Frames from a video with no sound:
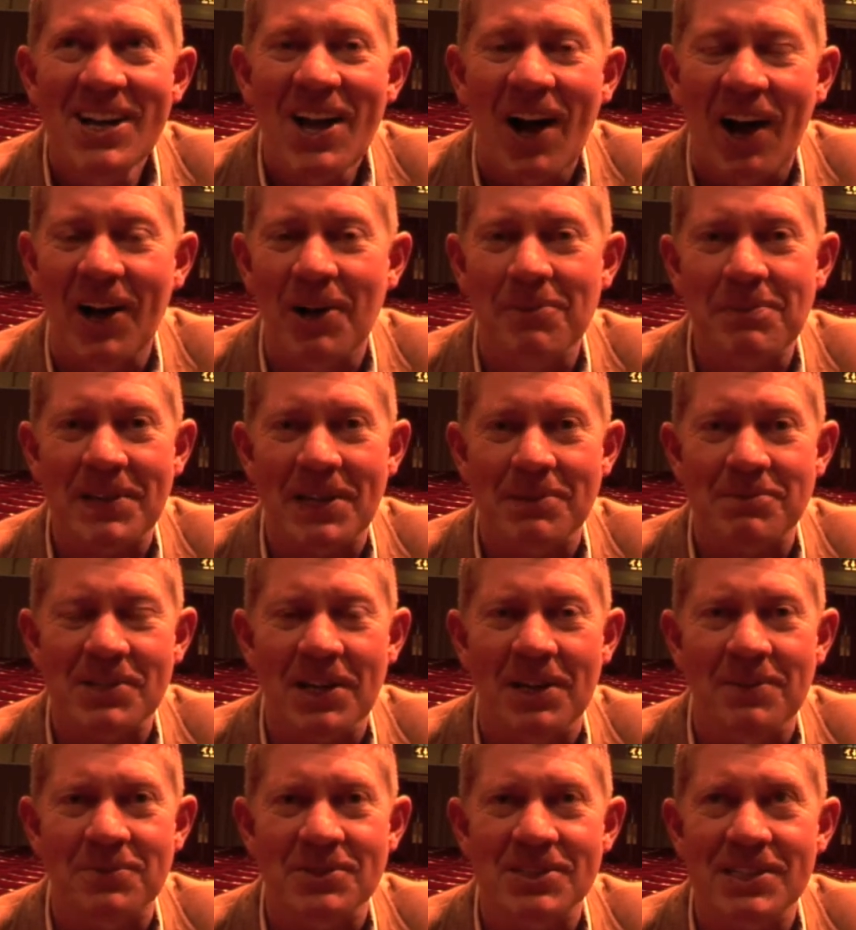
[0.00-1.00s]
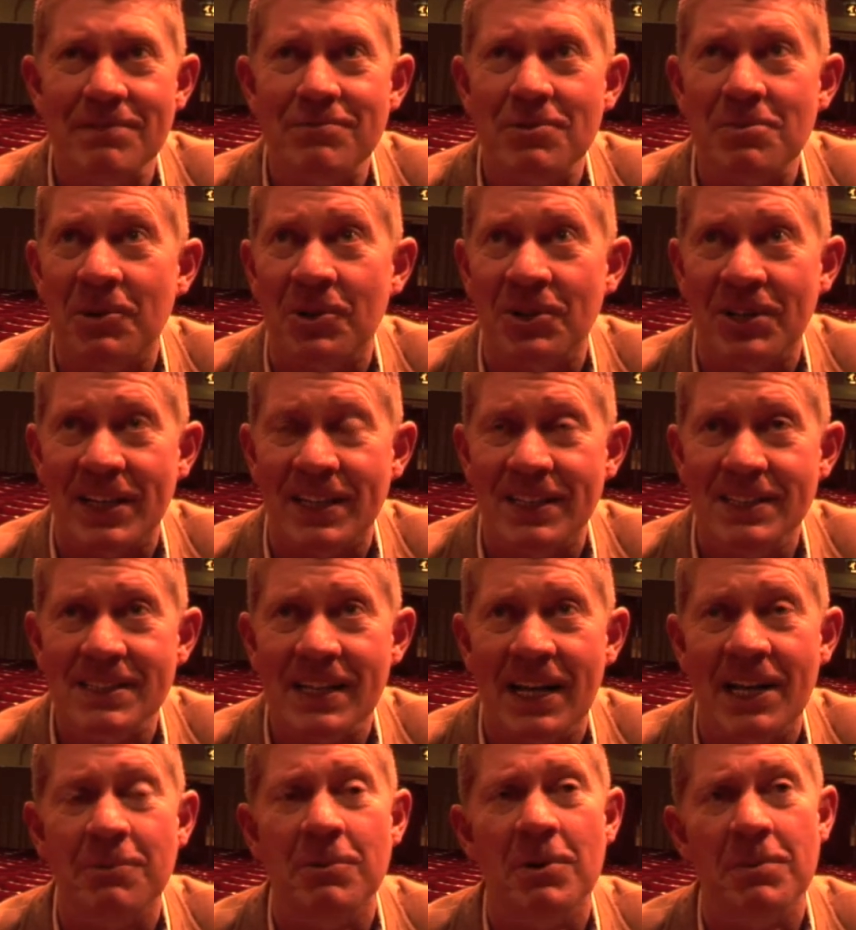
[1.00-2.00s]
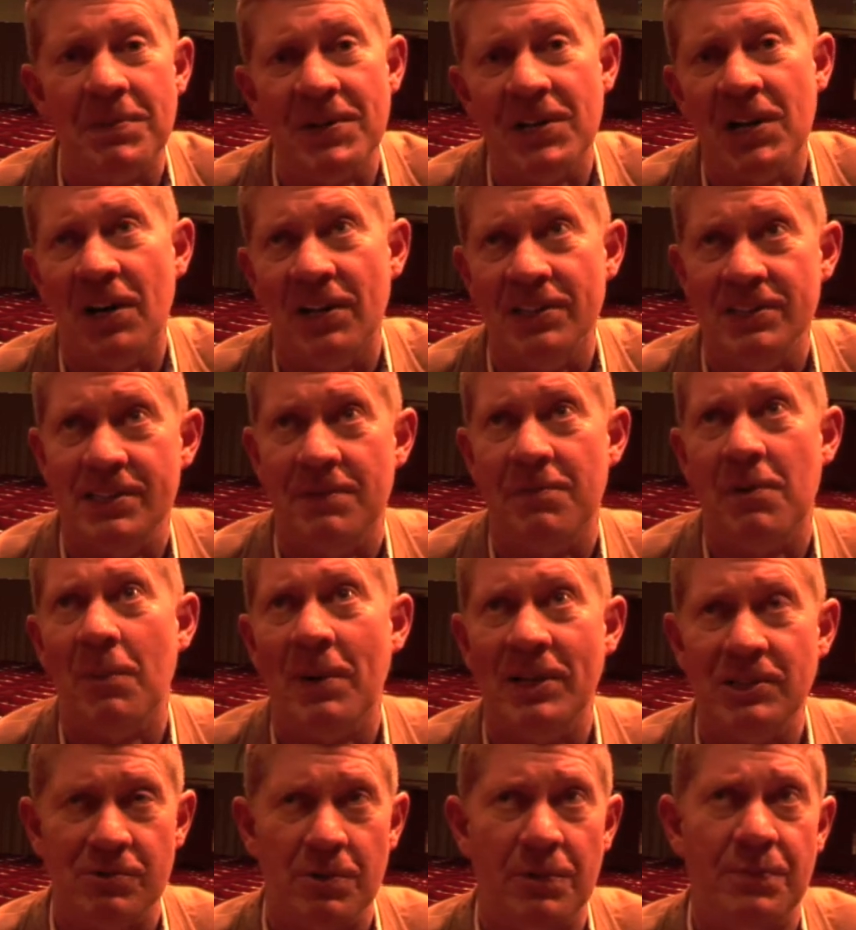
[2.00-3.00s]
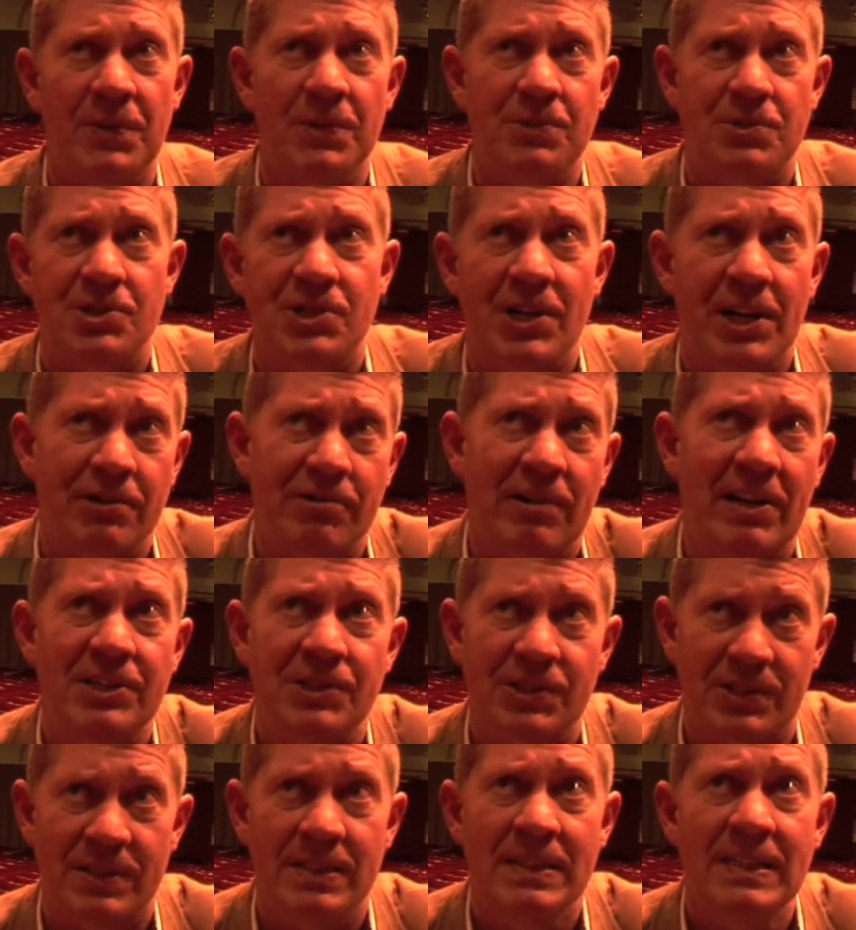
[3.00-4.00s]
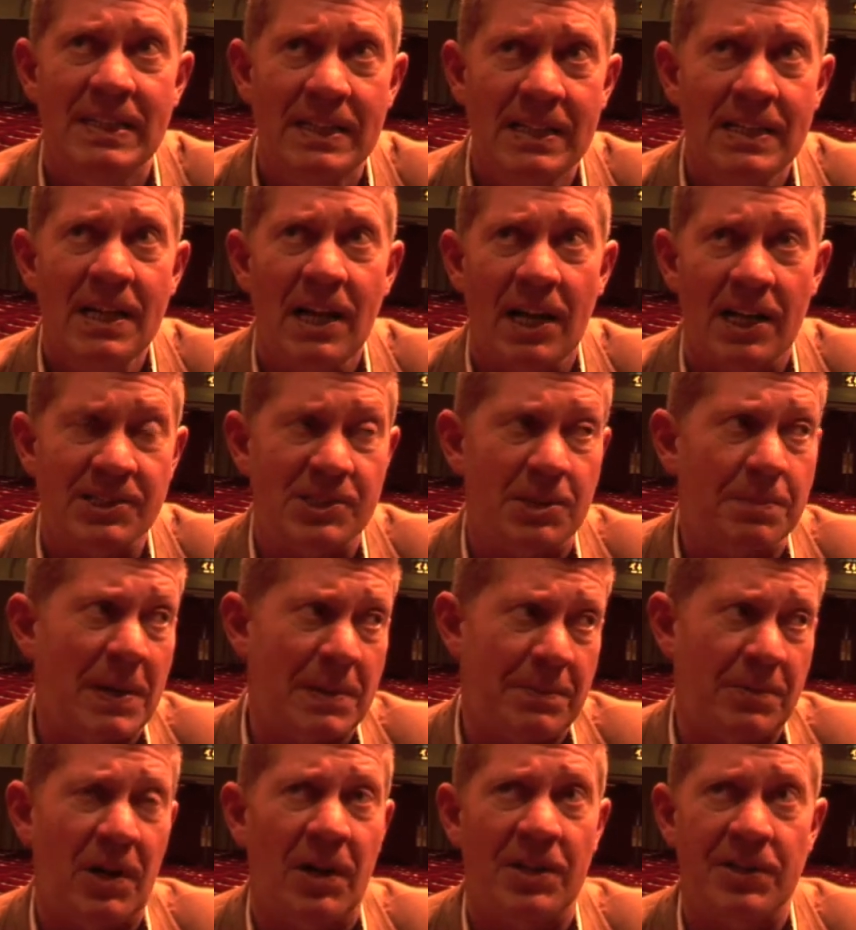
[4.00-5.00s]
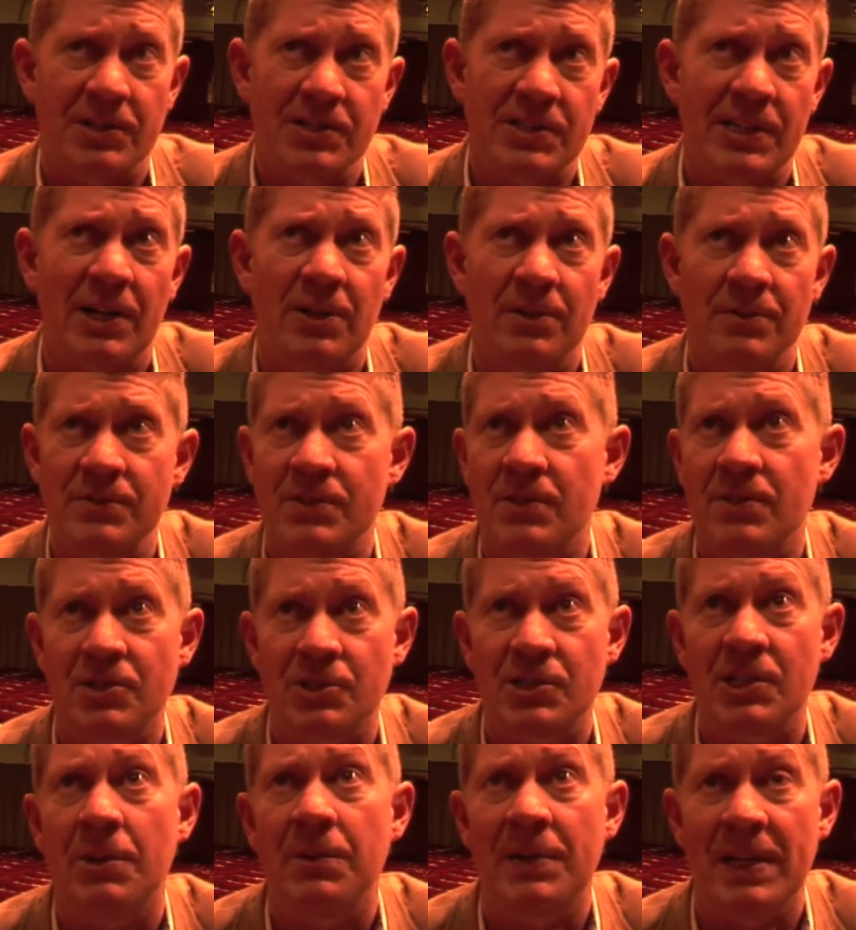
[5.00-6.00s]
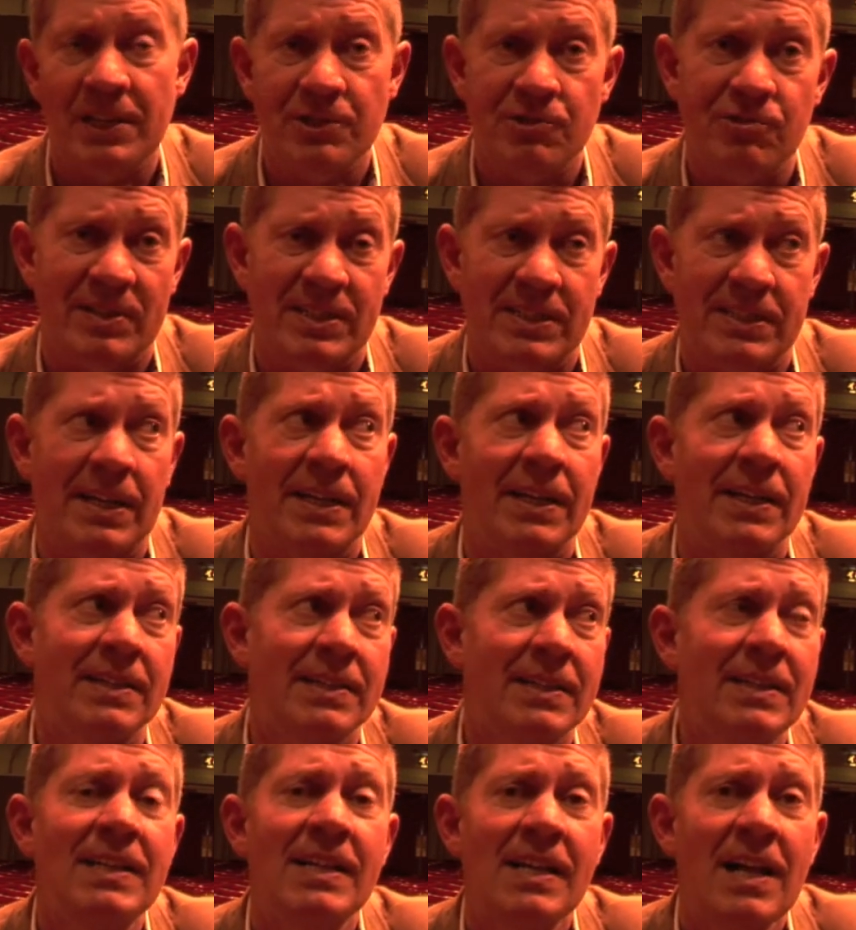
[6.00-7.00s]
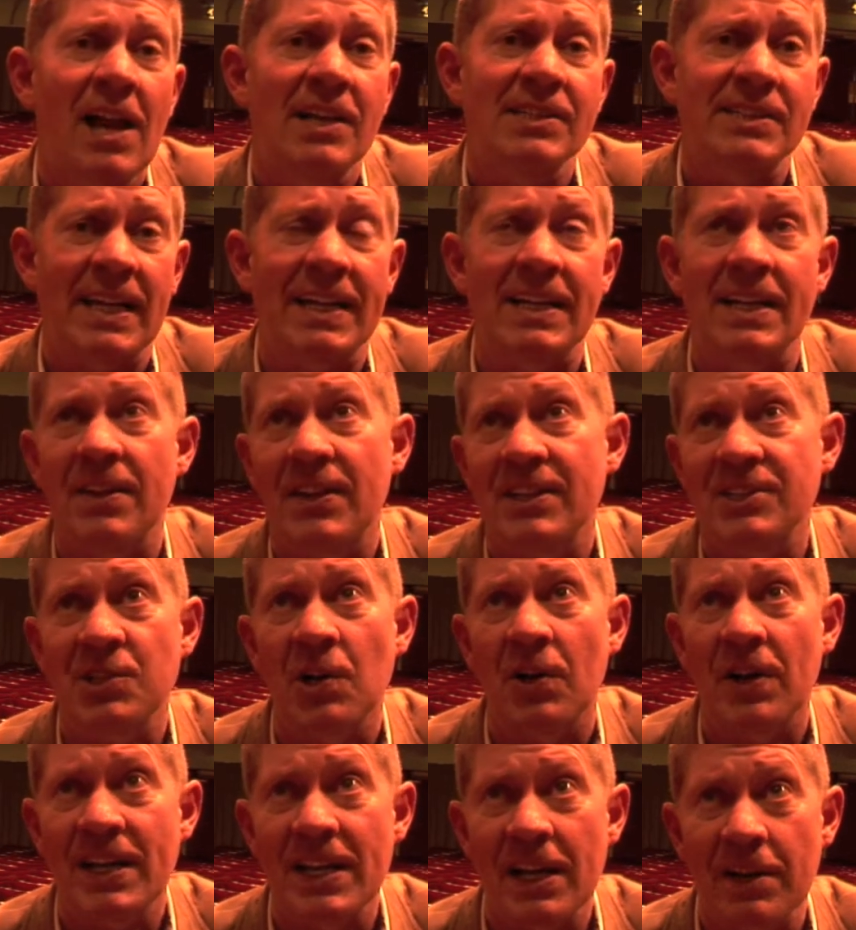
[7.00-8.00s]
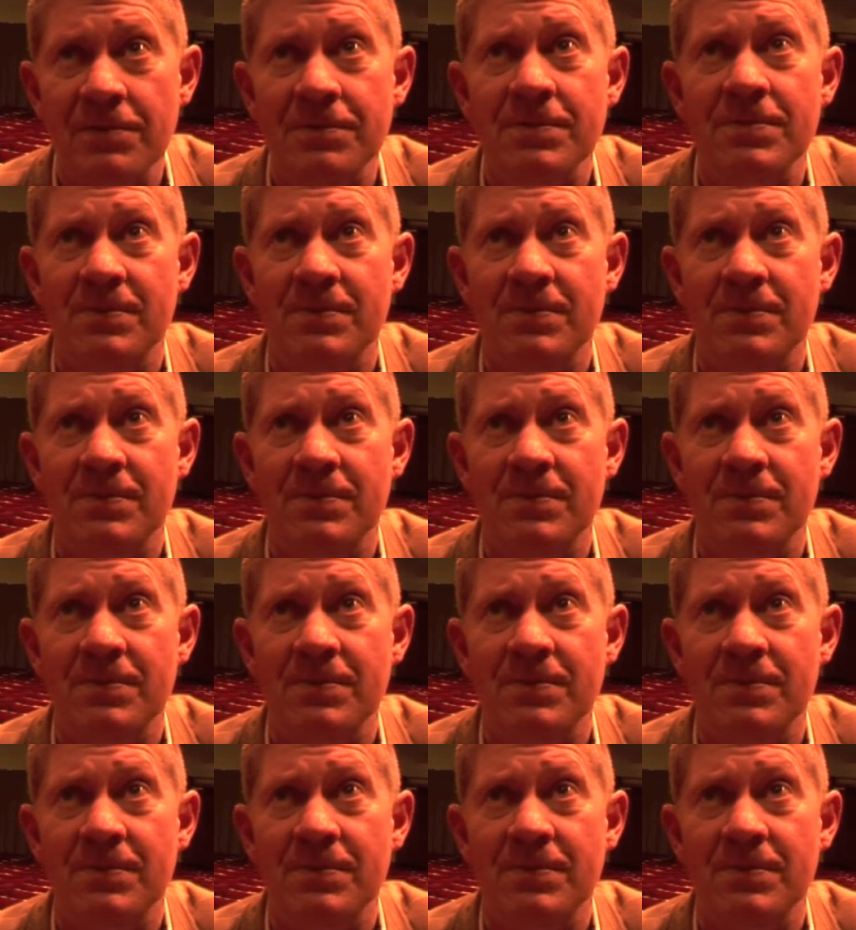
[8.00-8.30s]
I hope it keeps going for several more years, and it would be nice if it went to a future generation, as to people like yourselves that show an interest in it. Sadly, there's not enough